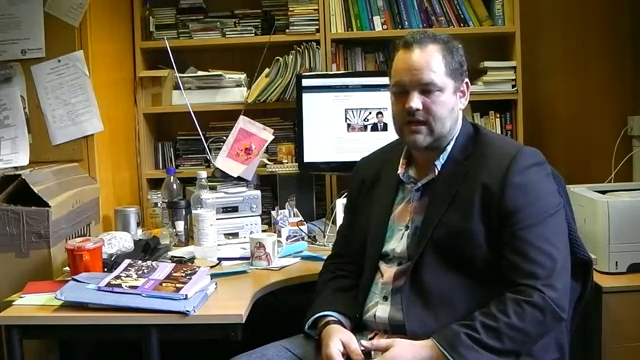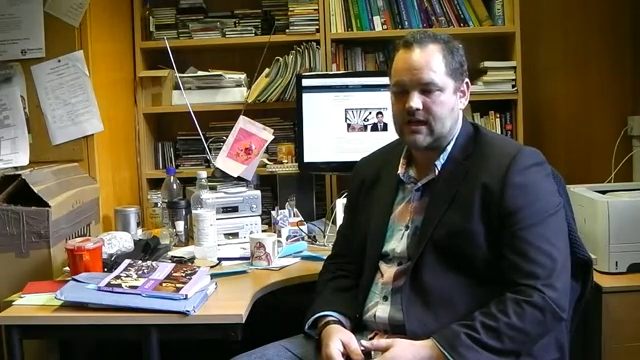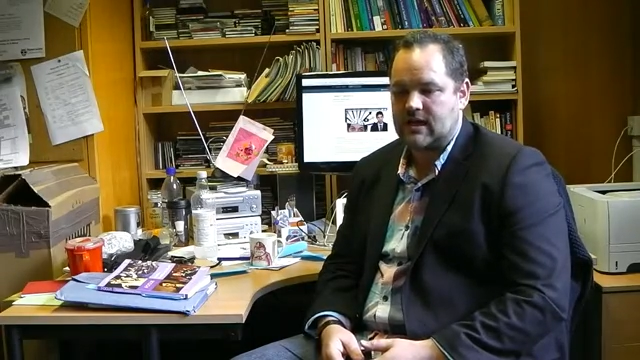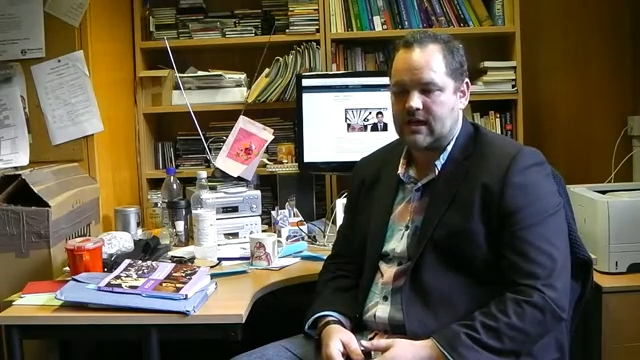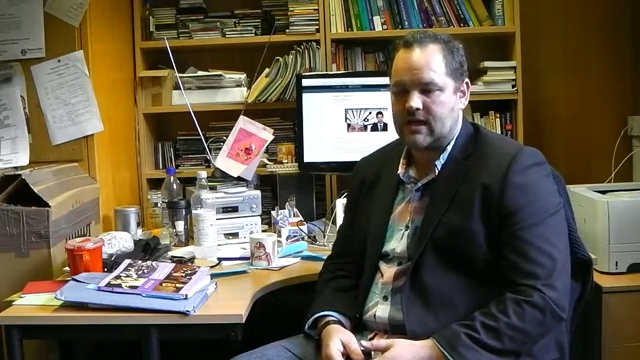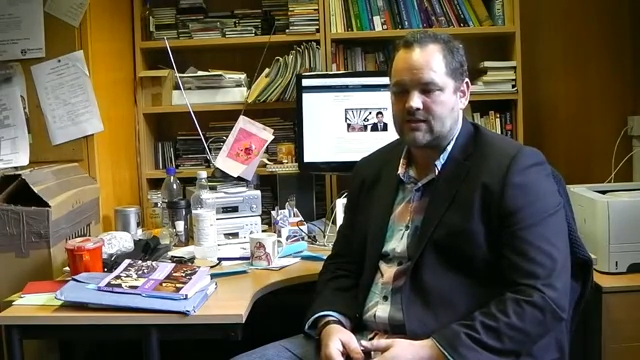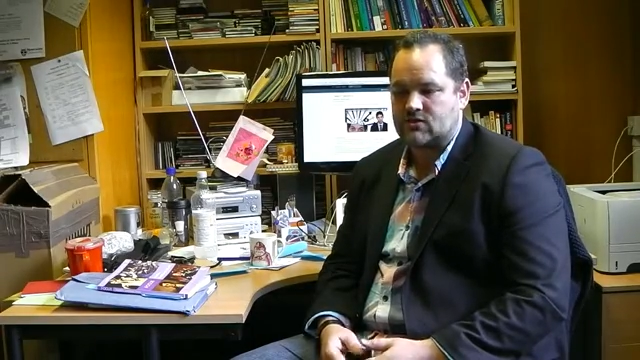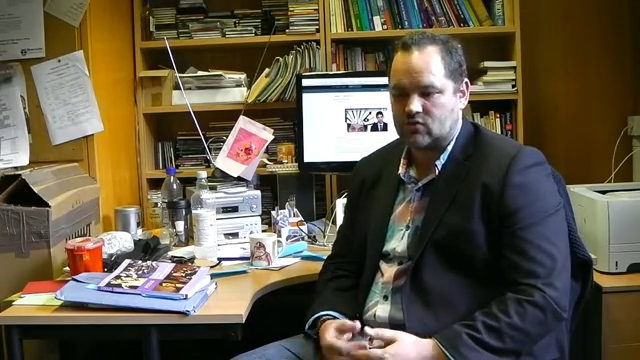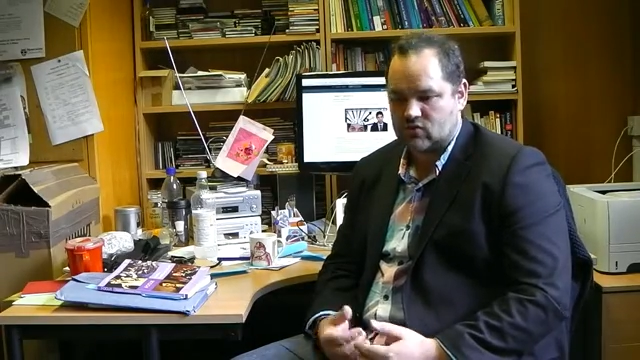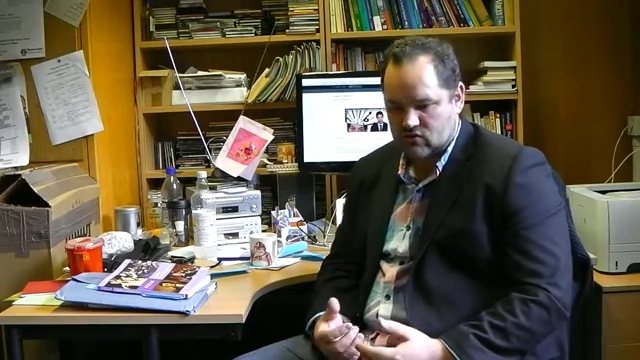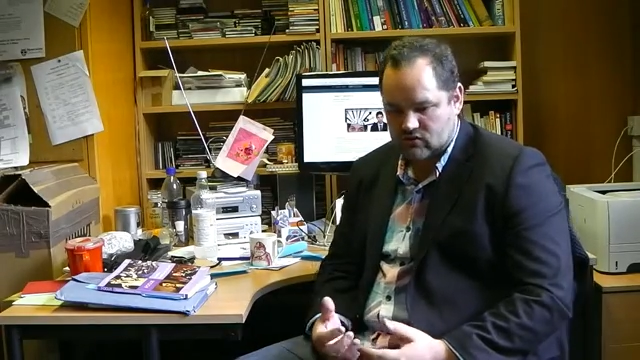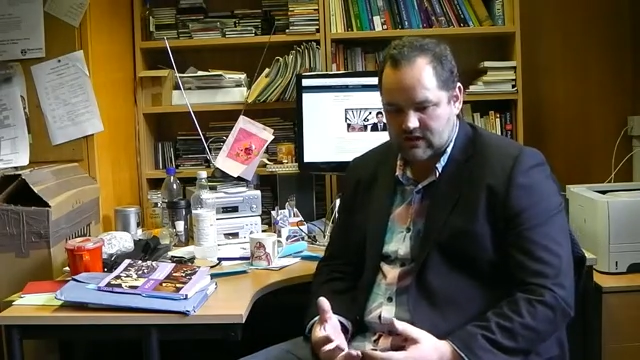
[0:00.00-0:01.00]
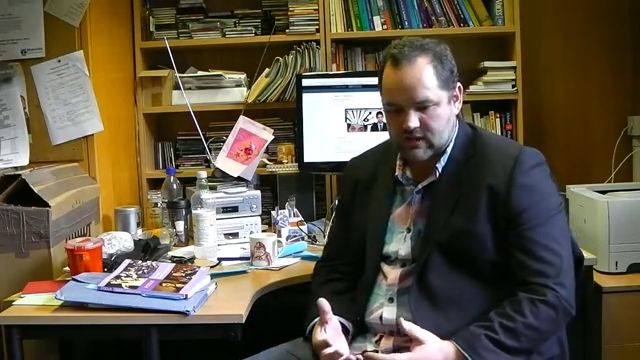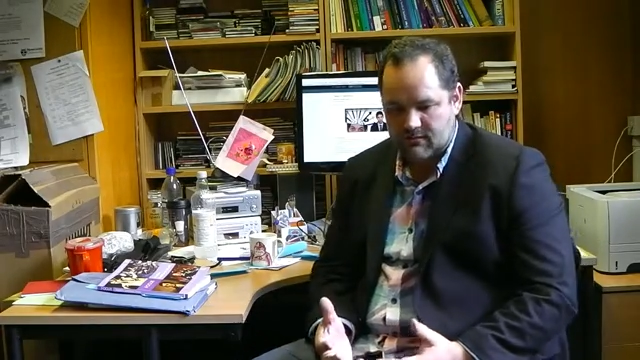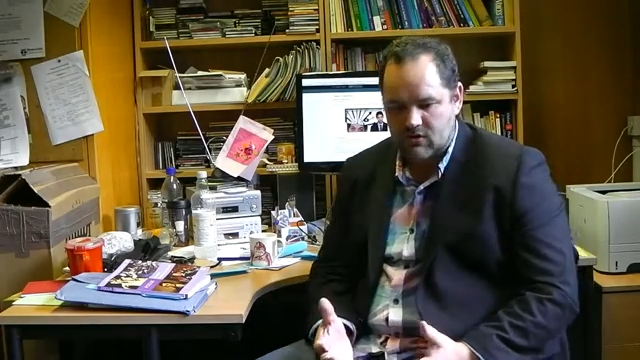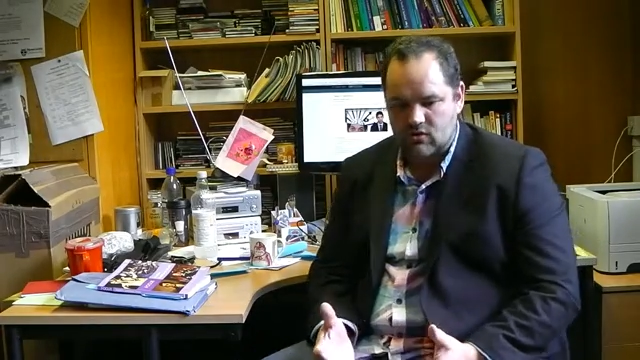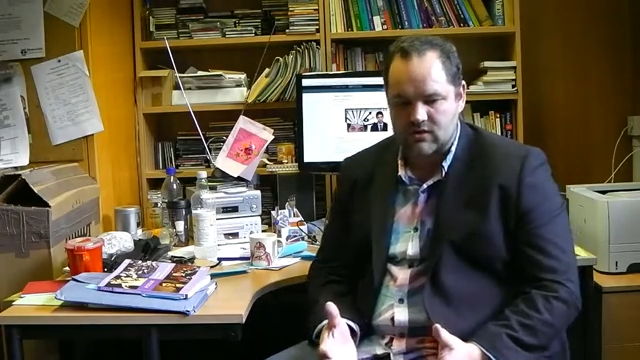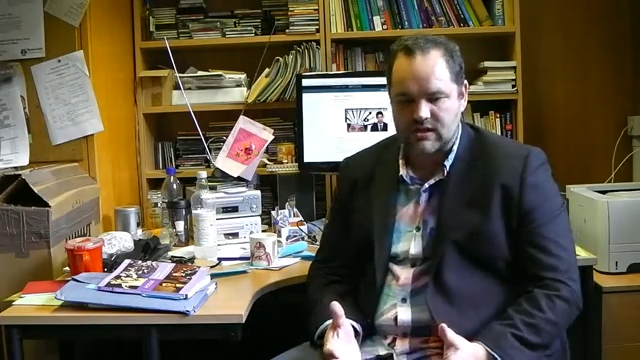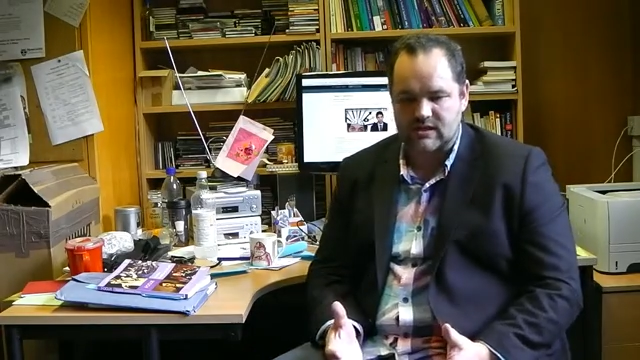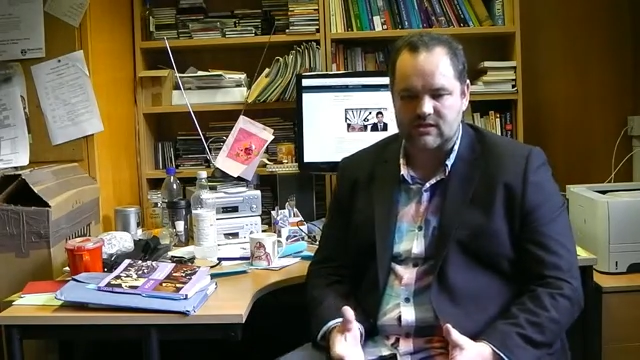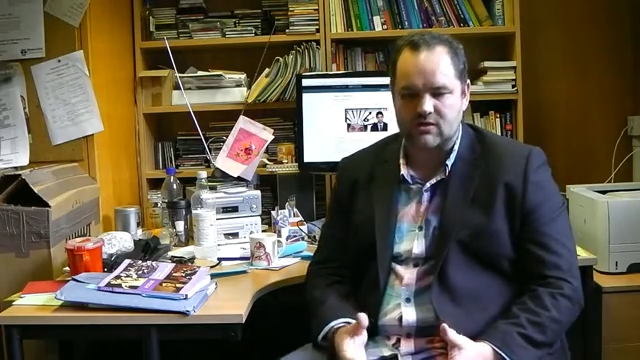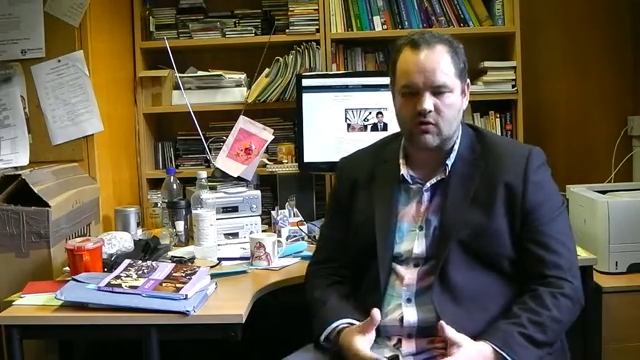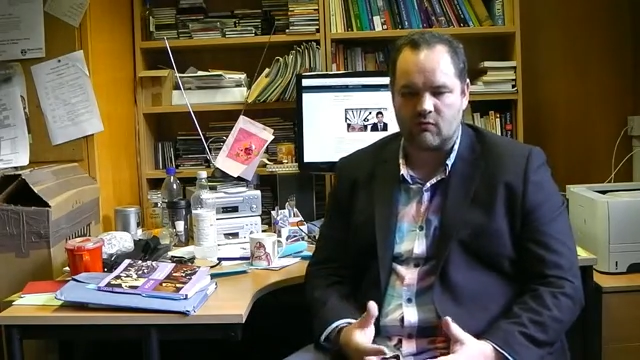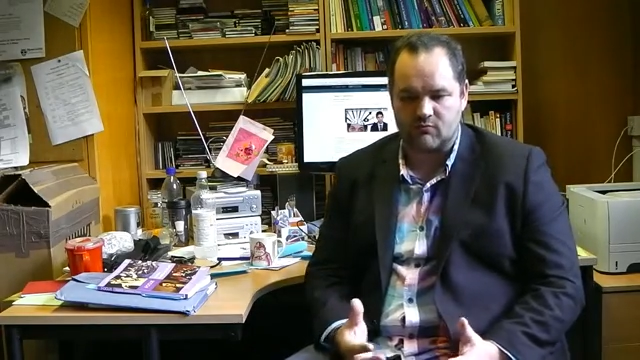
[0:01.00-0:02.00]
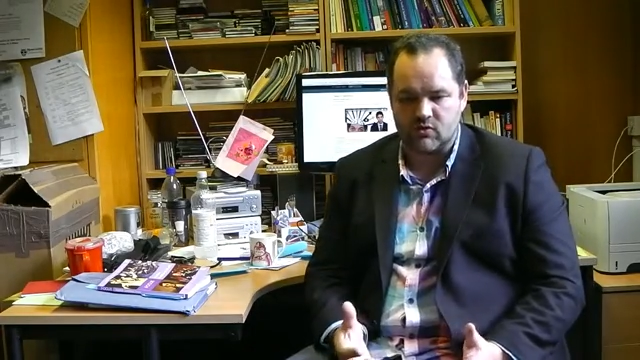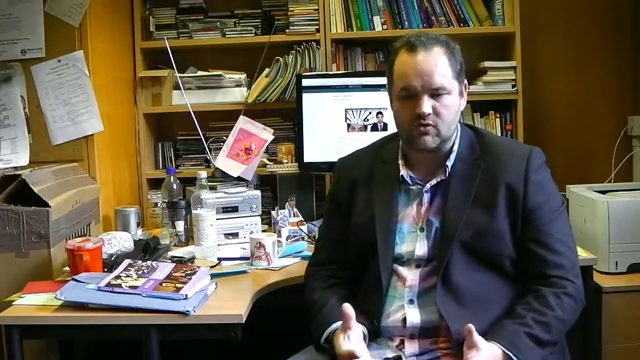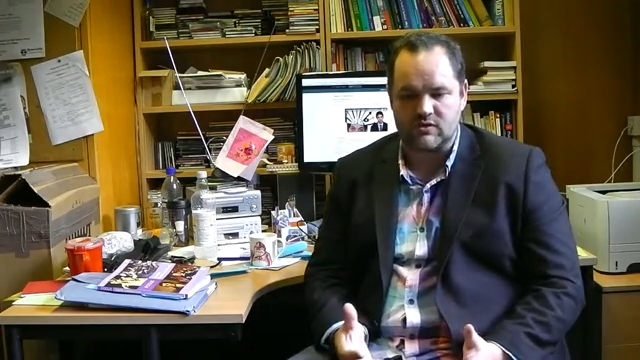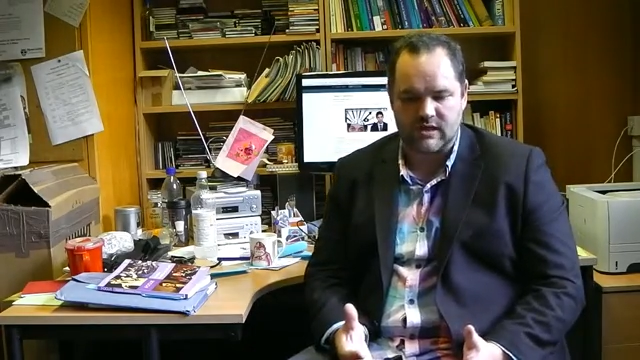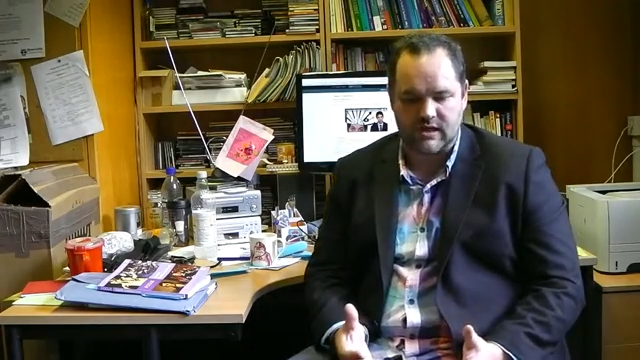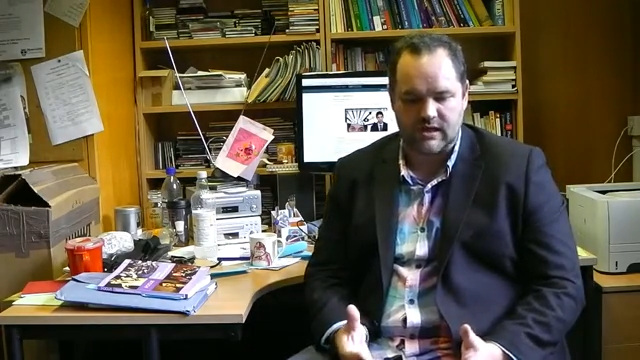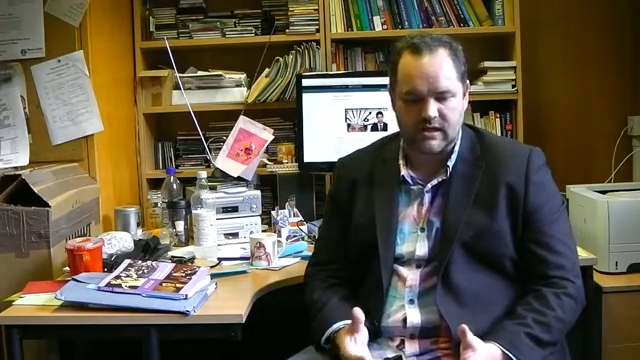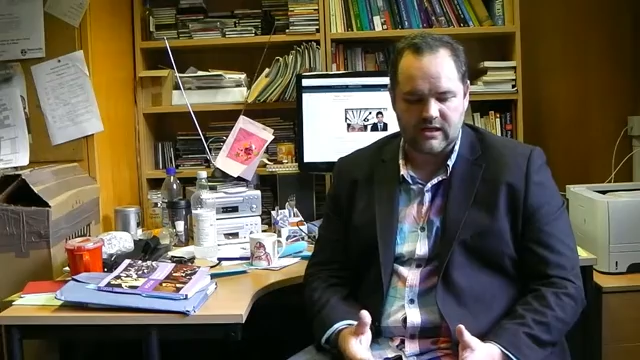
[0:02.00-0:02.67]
a social semiotics of music,